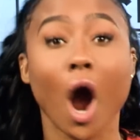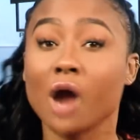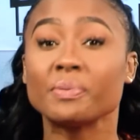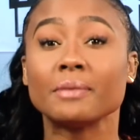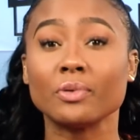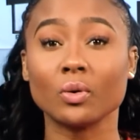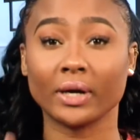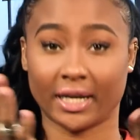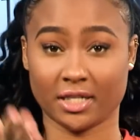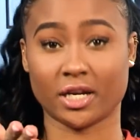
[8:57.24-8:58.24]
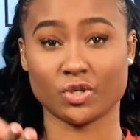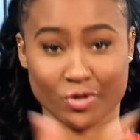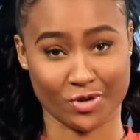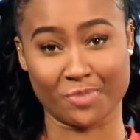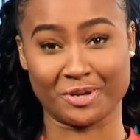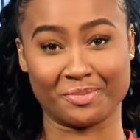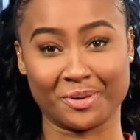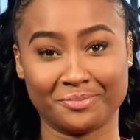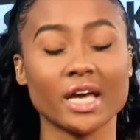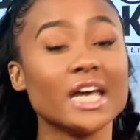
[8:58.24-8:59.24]
Our people will get in touch with your
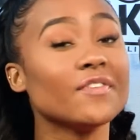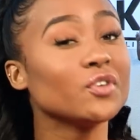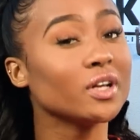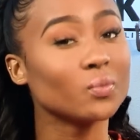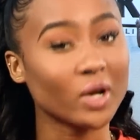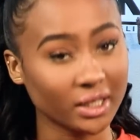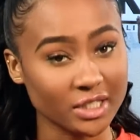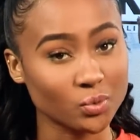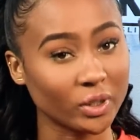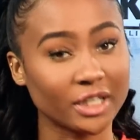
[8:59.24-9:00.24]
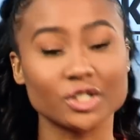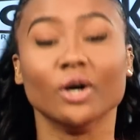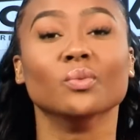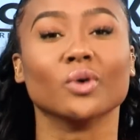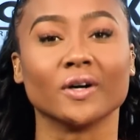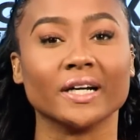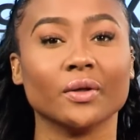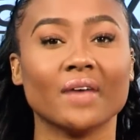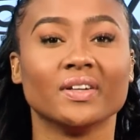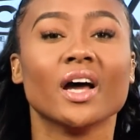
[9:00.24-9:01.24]
people. If you didn't win this week, don't worry.
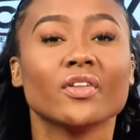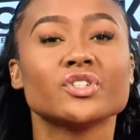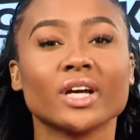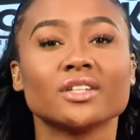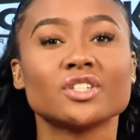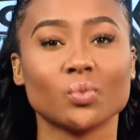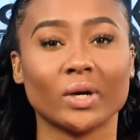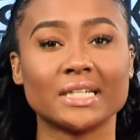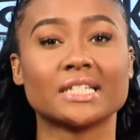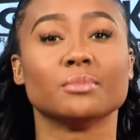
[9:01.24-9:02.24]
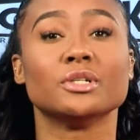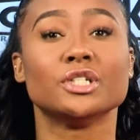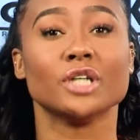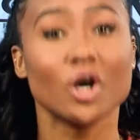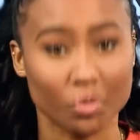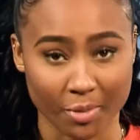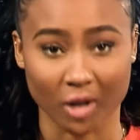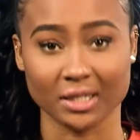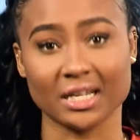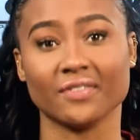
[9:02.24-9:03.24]
You'll have another chance to win some dope
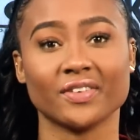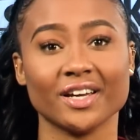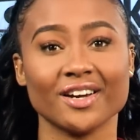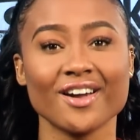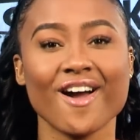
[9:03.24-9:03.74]
Ballislife gear